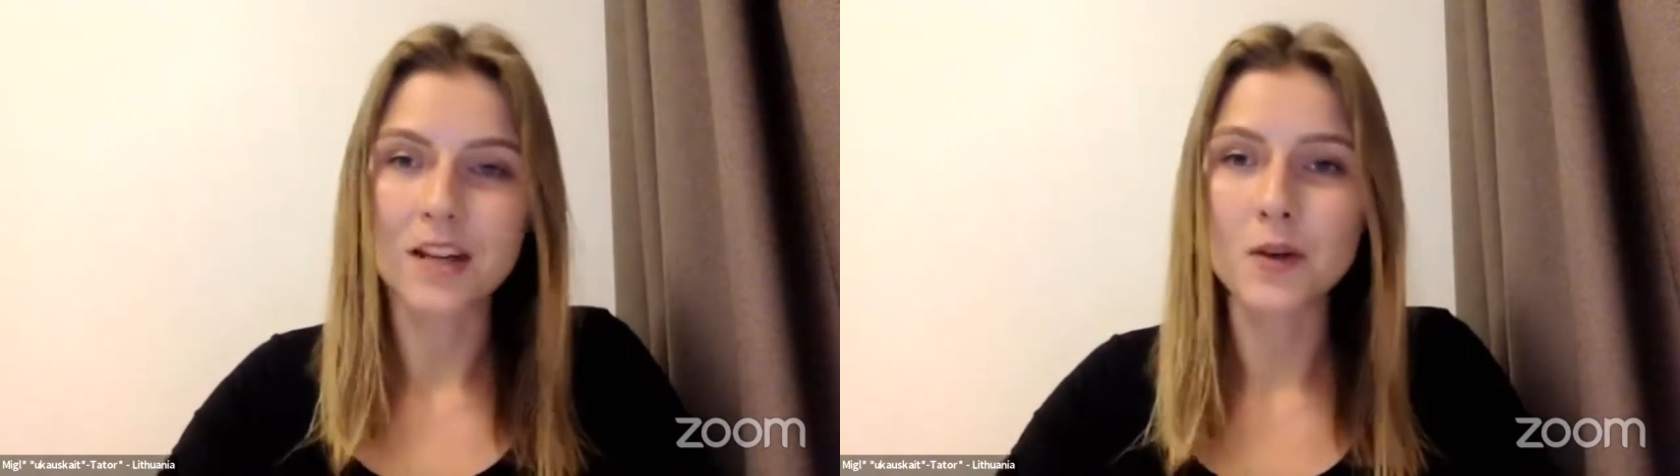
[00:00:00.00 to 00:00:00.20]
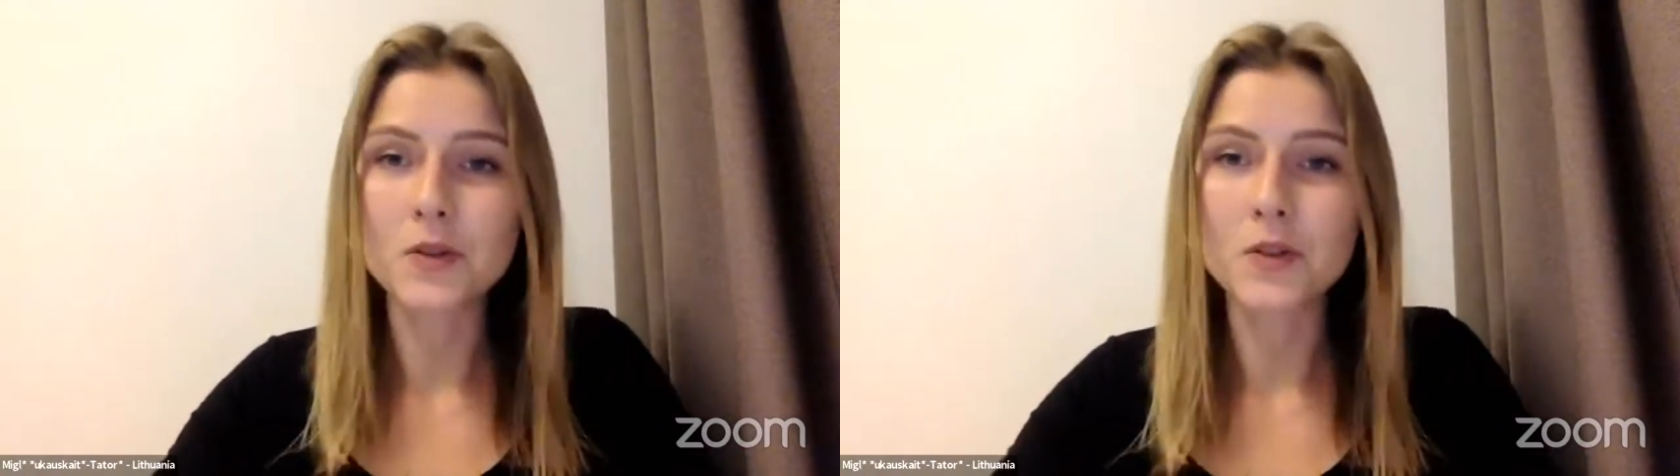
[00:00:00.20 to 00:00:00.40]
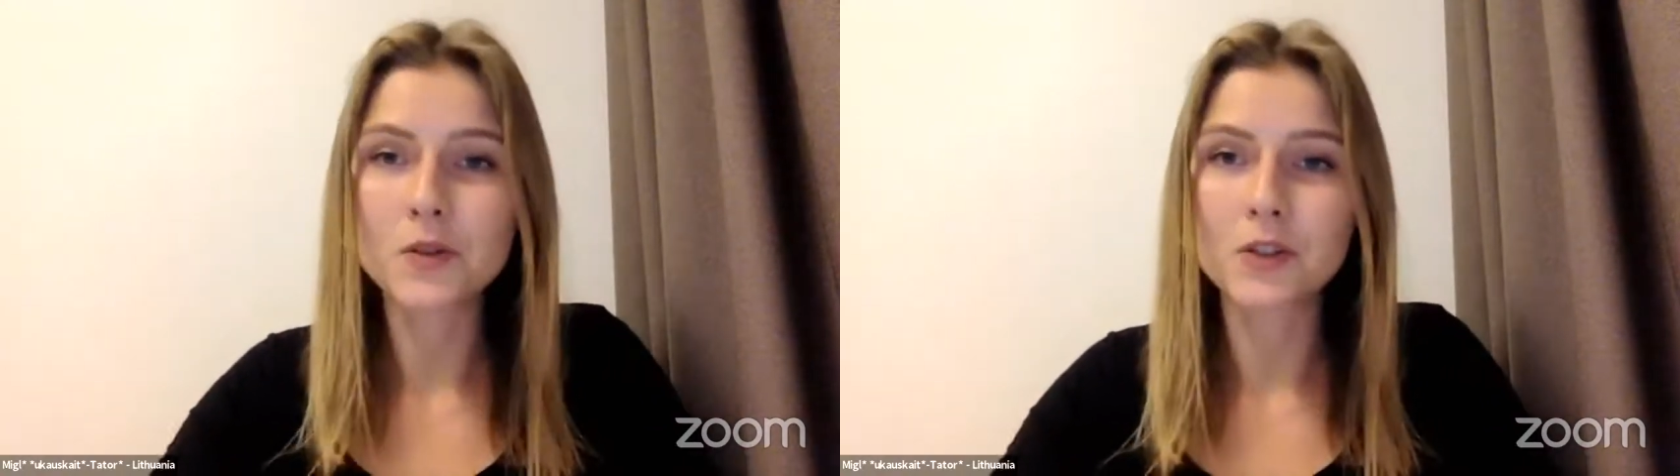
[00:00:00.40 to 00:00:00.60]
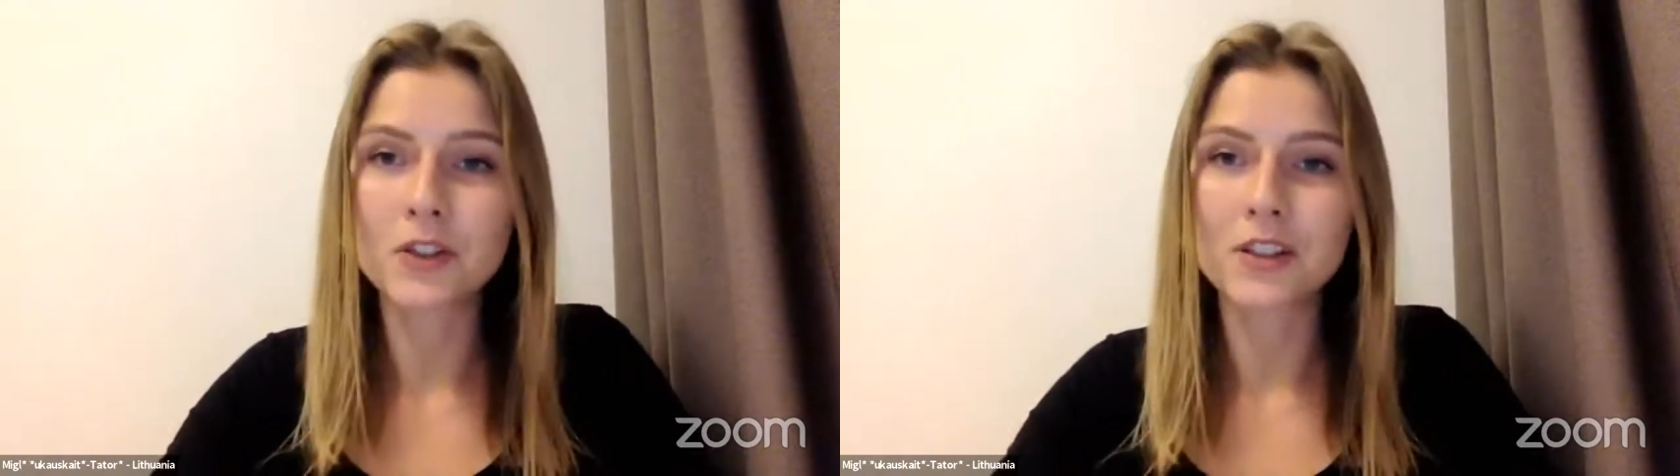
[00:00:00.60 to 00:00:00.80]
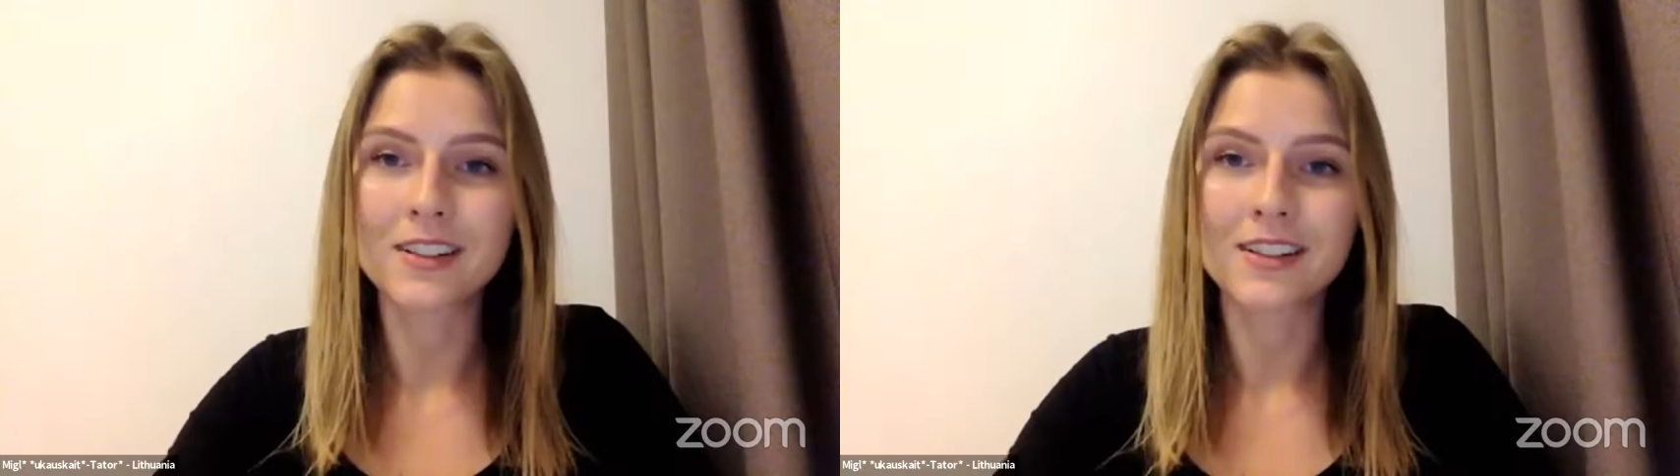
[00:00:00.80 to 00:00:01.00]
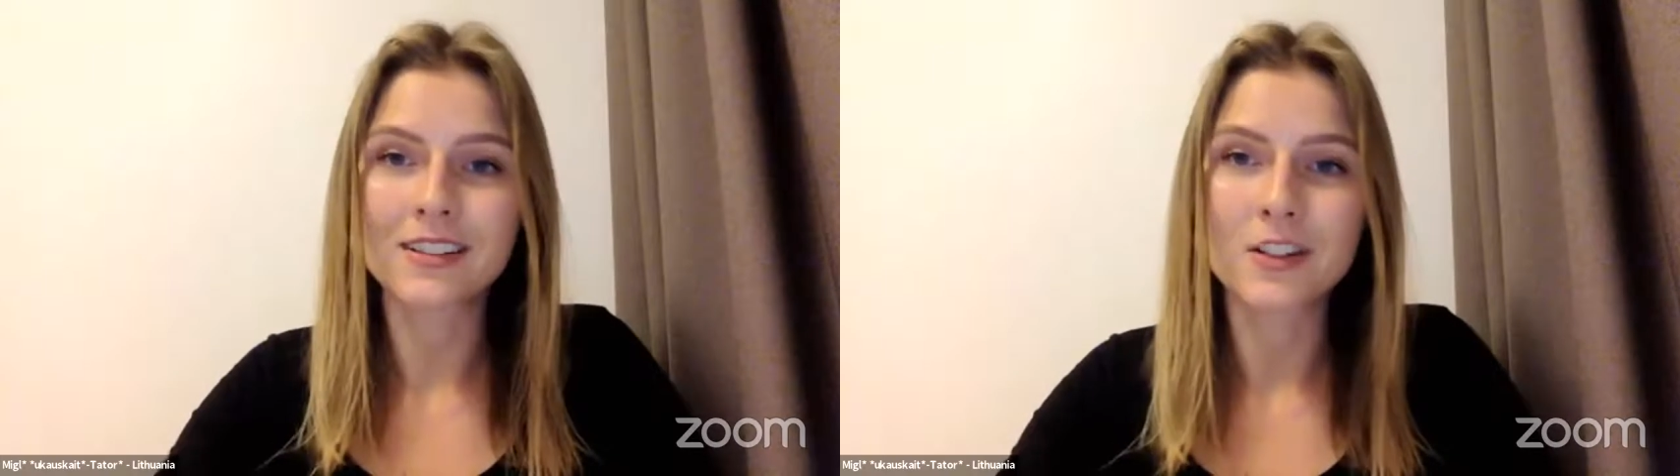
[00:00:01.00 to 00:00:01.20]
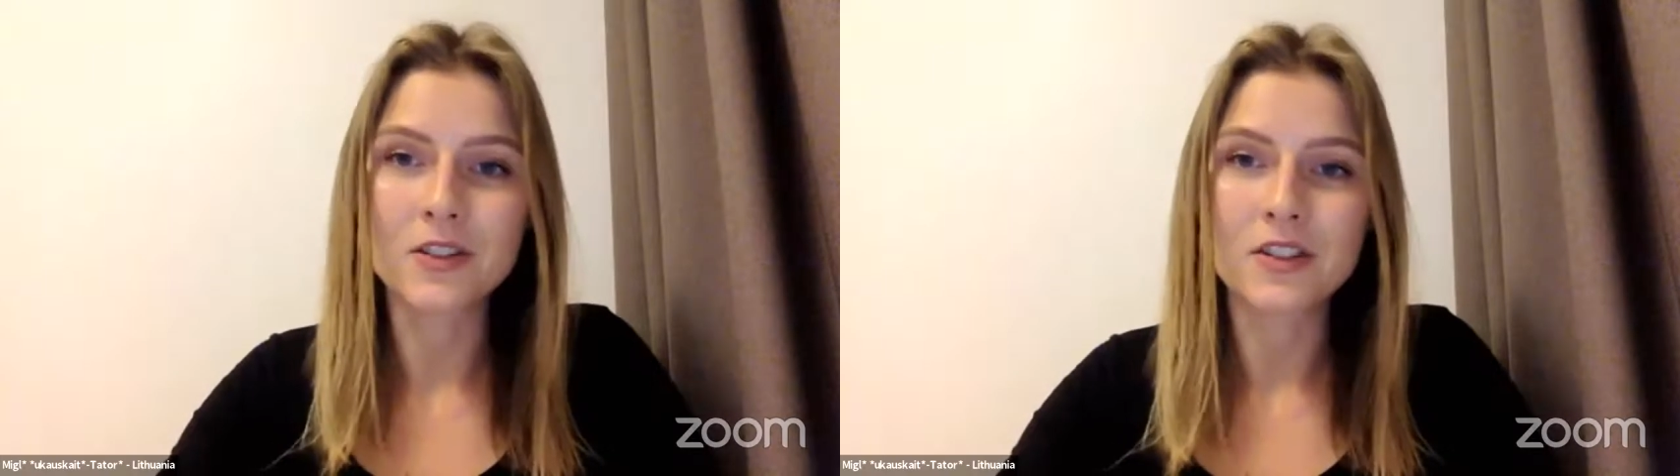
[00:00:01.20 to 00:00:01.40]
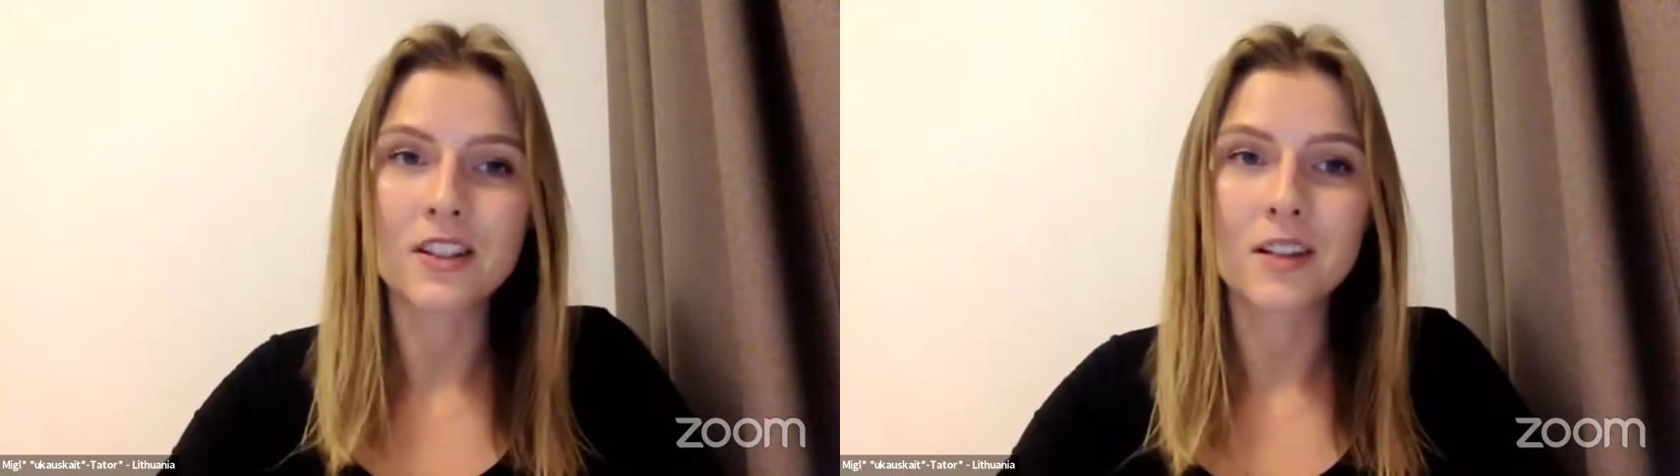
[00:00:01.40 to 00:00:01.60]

I was also looking interested